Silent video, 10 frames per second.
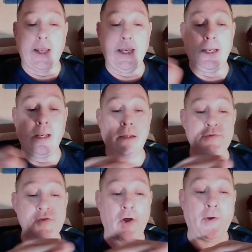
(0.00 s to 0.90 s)
"Hey,
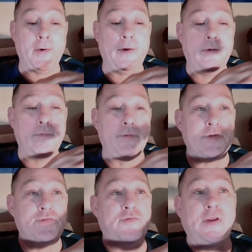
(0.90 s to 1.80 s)
son,
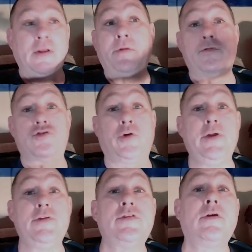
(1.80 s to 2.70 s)
this field of
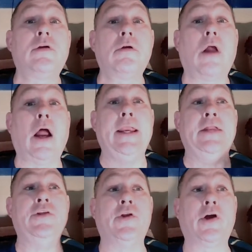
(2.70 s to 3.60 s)
trees here, I
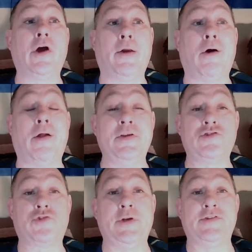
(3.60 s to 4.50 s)
need you to cut all
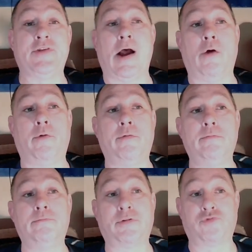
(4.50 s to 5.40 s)
these trees down
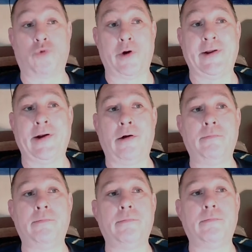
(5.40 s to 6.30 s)
before dinner.